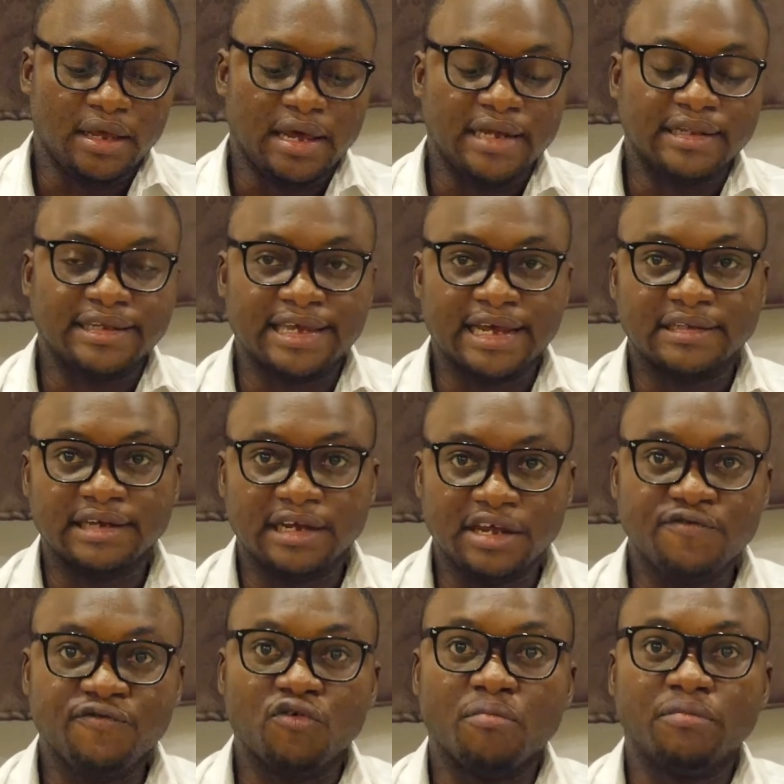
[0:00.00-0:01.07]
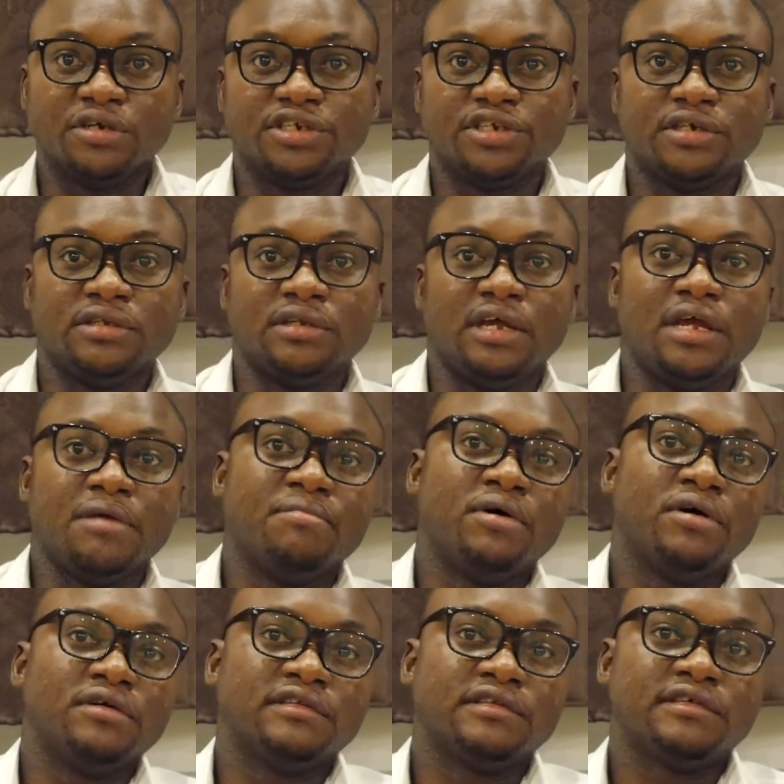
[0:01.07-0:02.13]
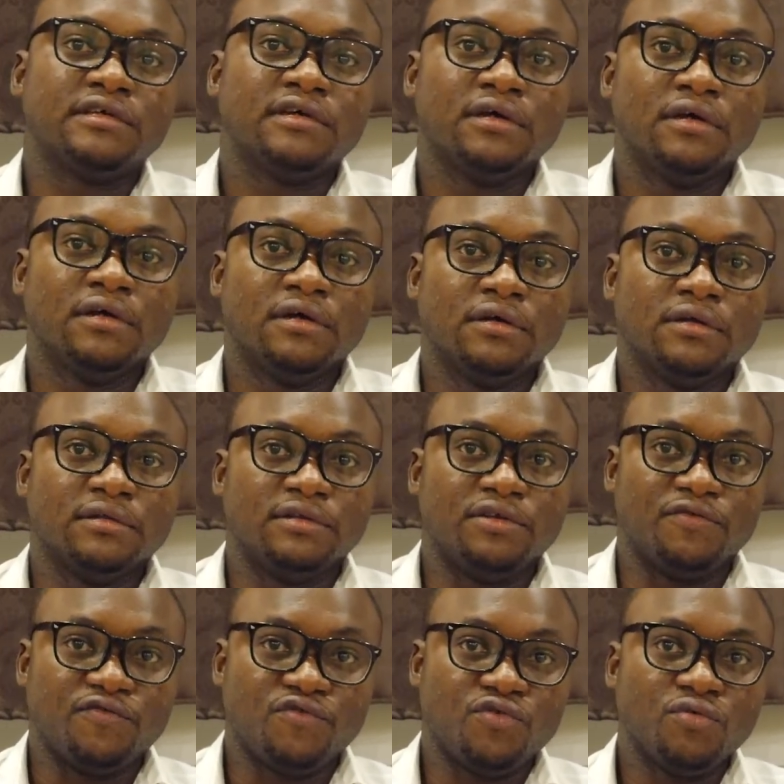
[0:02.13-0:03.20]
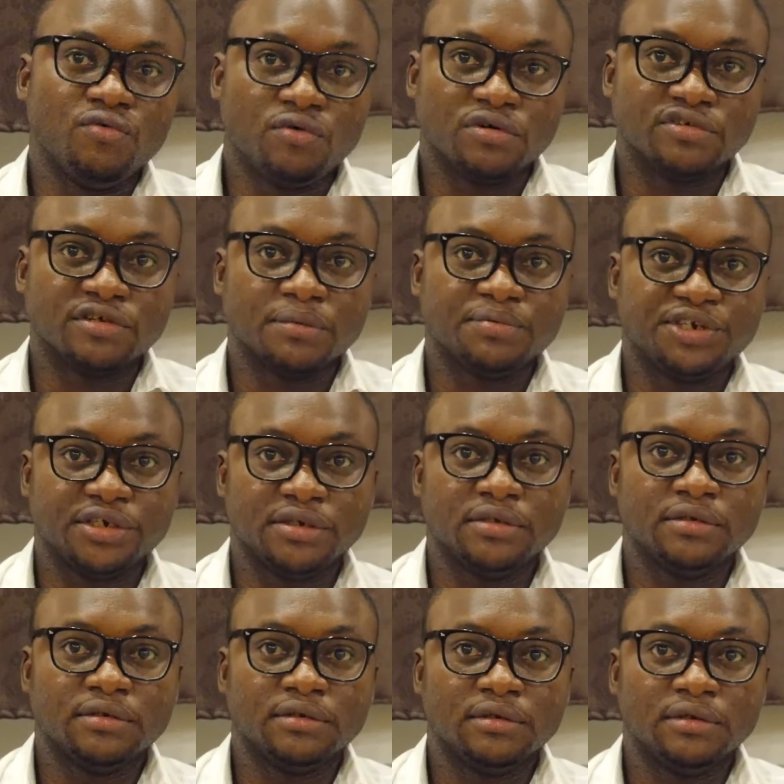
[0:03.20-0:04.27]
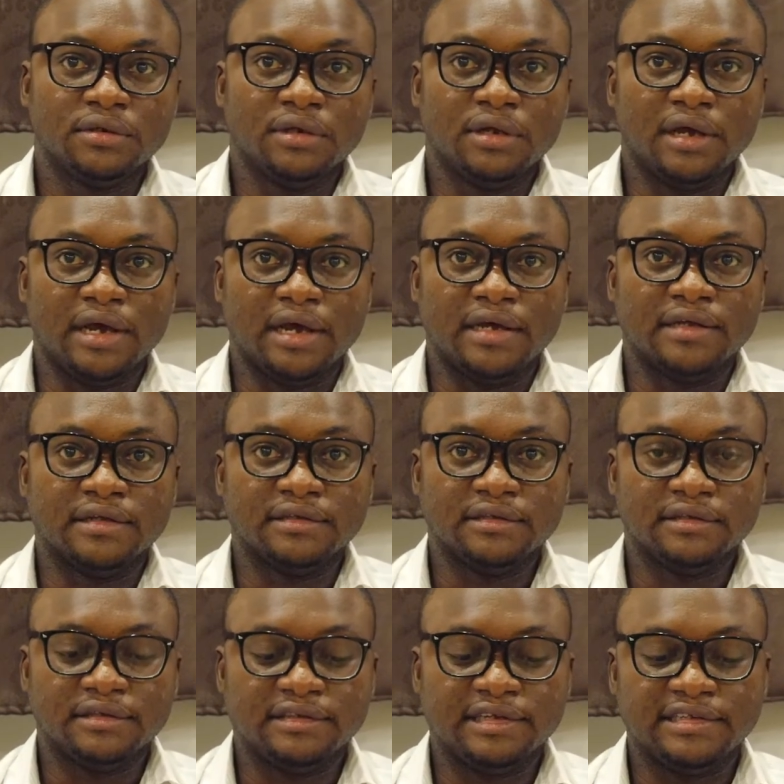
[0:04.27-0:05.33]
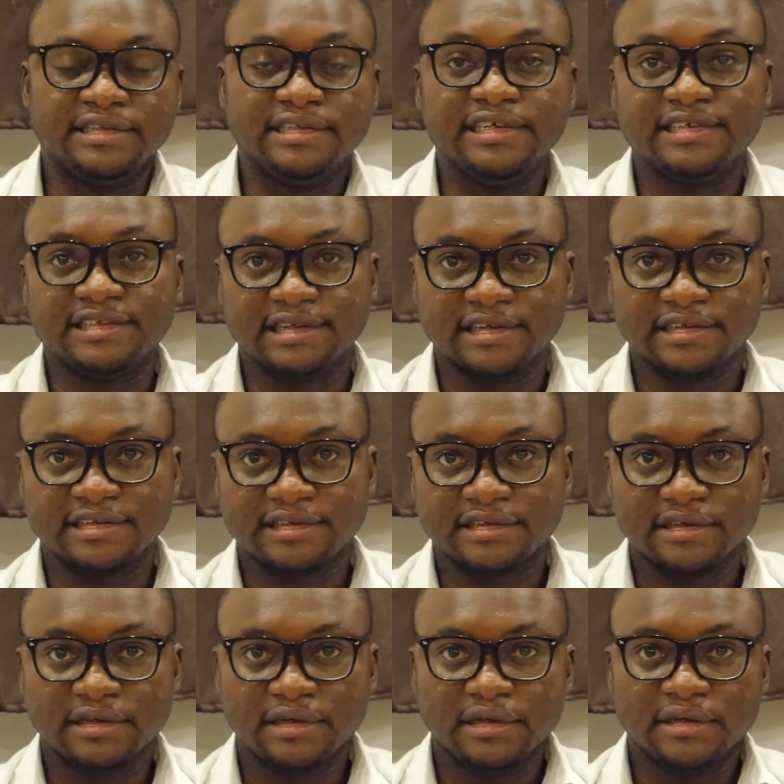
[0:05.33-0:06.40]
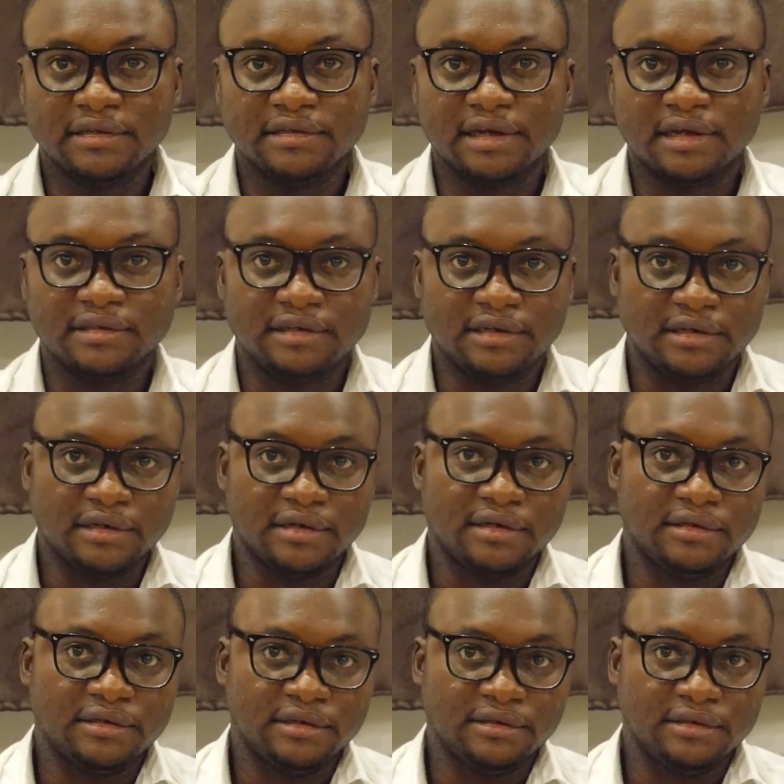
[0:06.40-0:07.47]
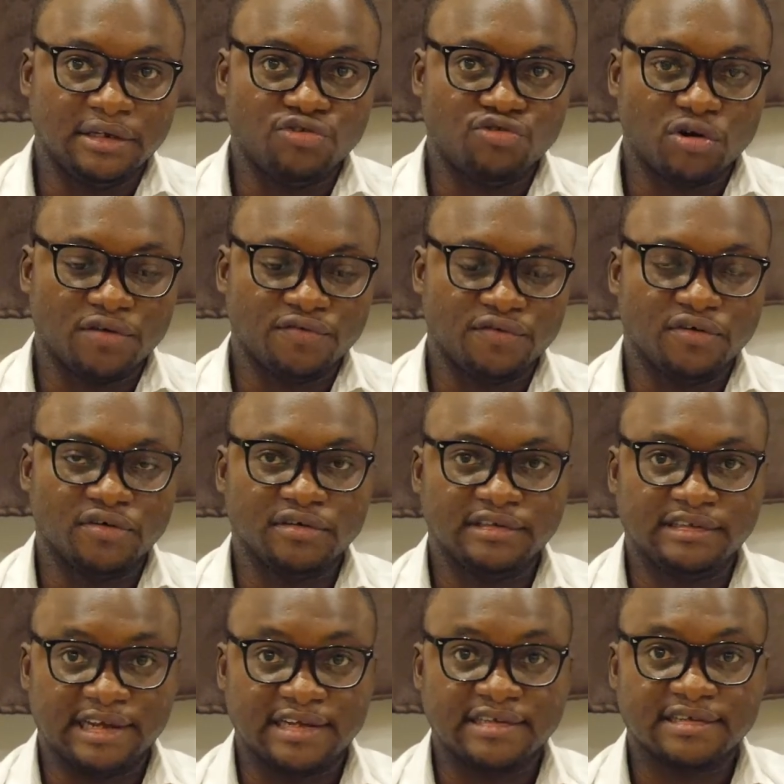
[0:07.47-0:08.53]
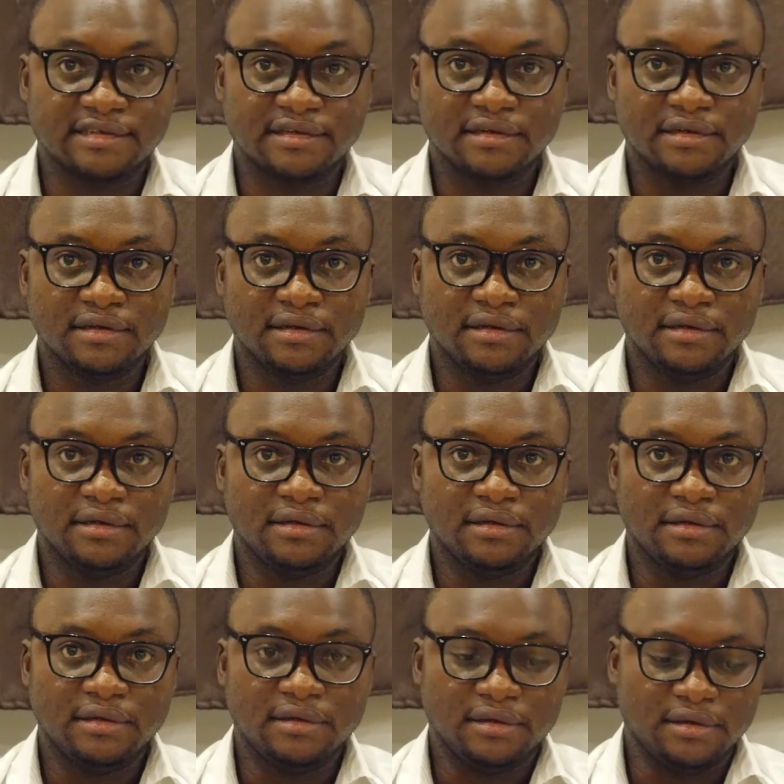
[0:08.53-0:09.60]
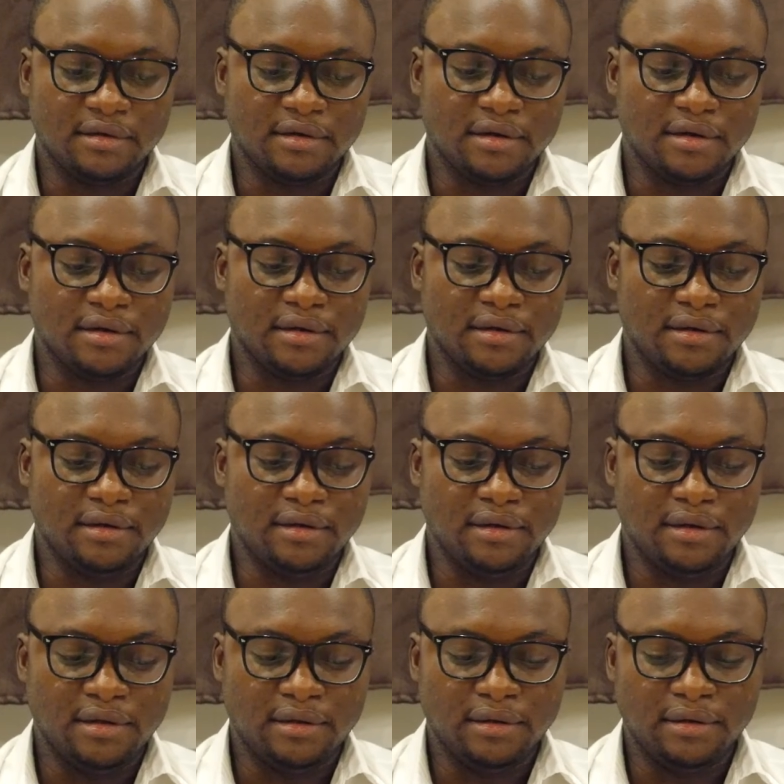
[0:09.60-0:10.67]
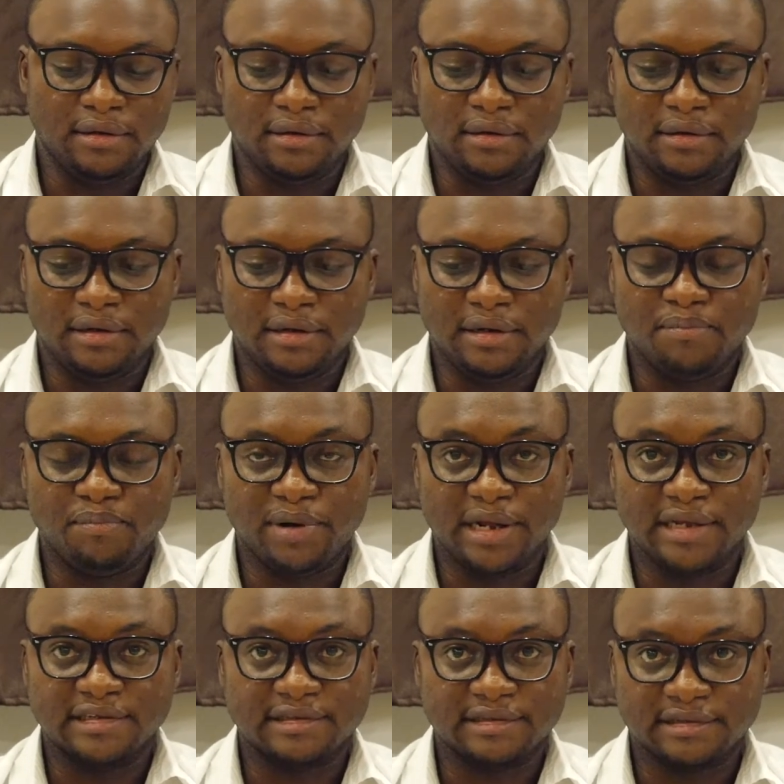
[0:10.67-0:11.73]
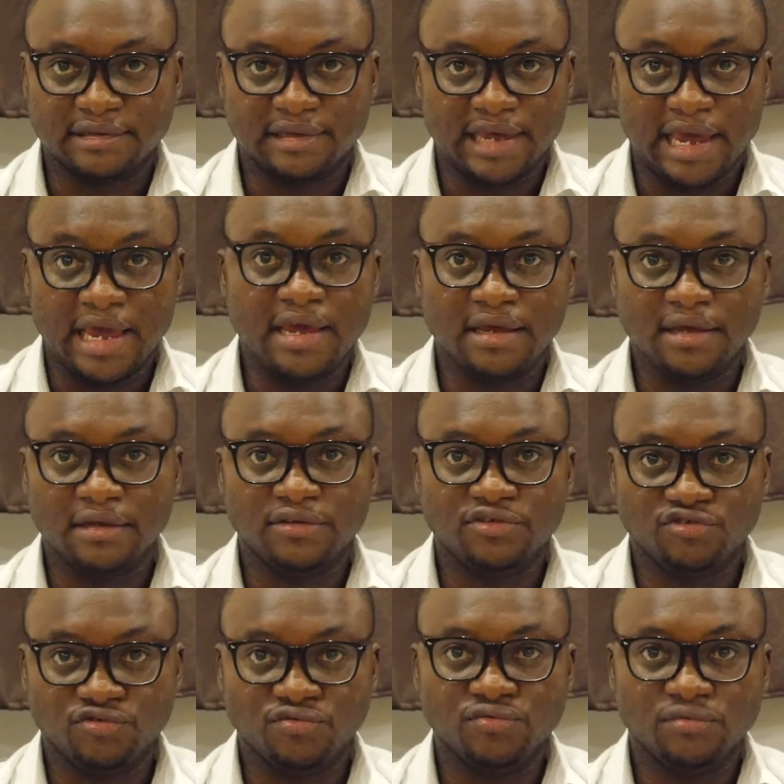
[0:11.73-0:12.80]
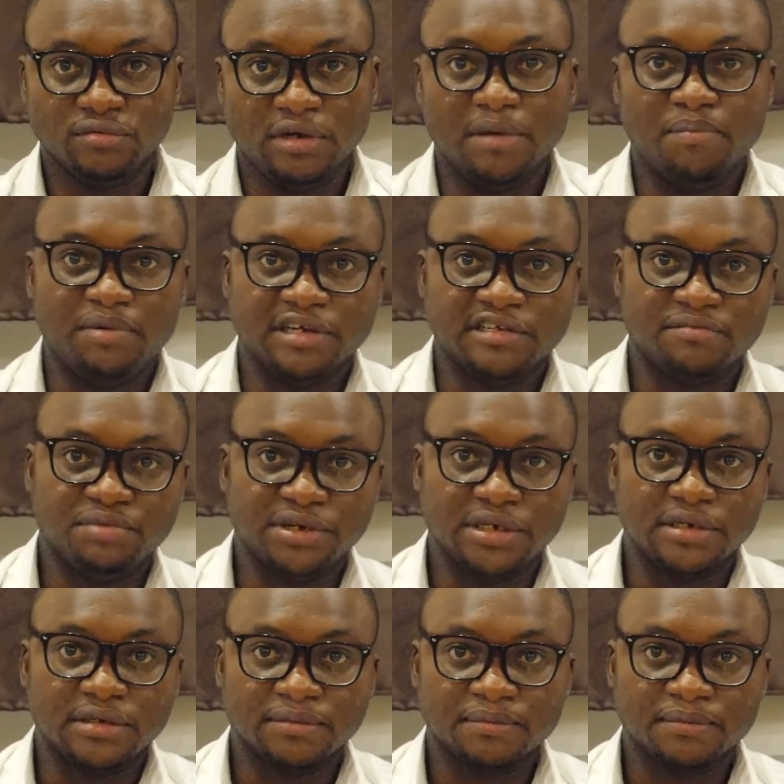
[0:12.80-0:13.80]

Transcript: and get the information about the fuel consumption and the distance that the driver takes in a place A to a place B.